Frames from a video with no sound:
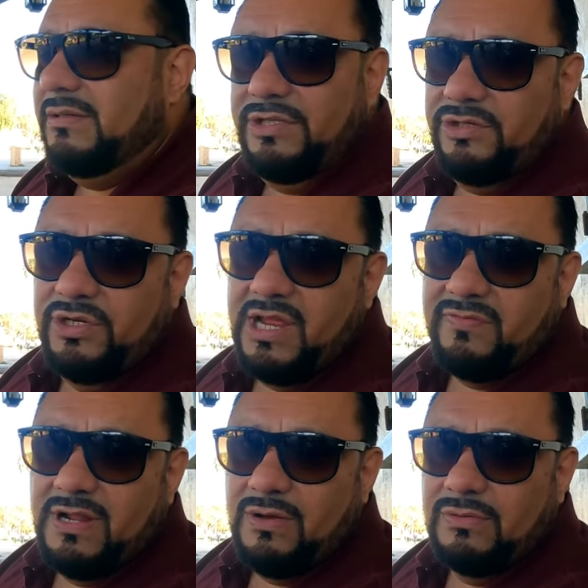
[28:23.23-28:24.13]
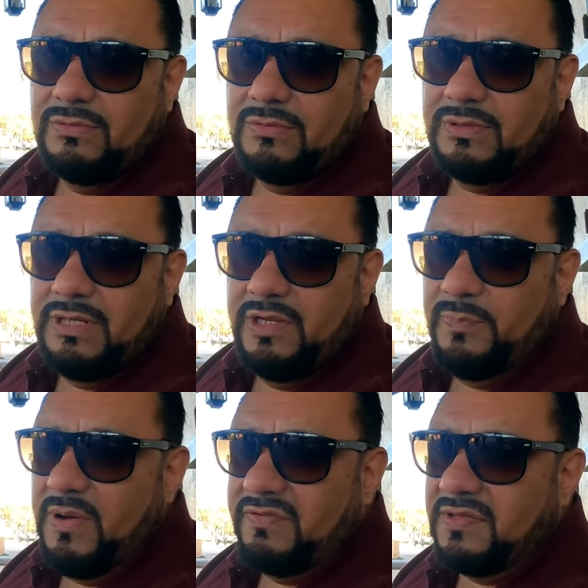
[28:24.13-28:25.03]
You never know. You know,
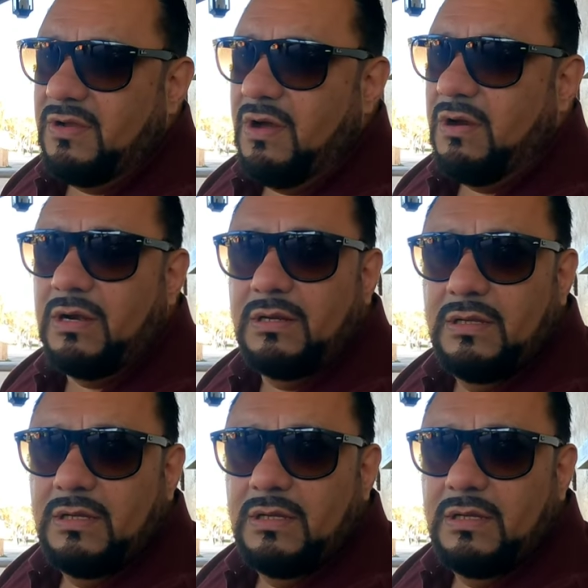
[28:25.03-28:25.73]
you puff a cigar,